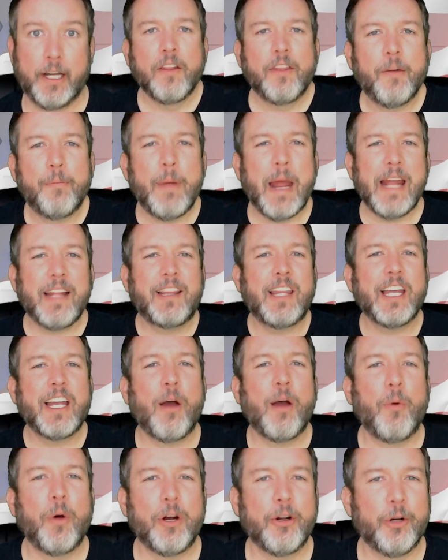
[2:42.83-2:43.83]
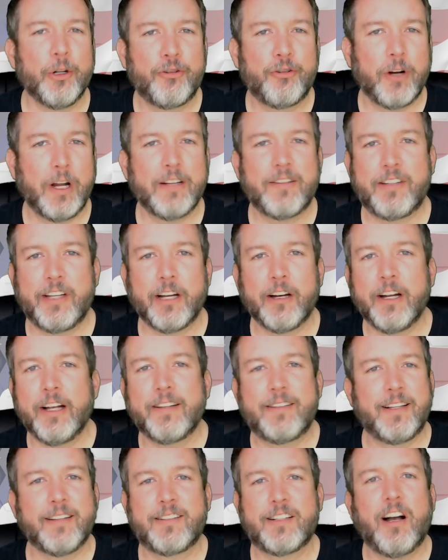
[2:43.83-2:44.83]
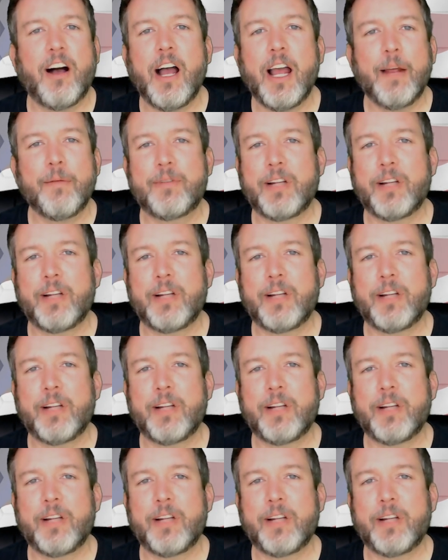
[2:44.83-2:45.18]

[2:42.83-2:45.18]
The main thing I want to address here is his claims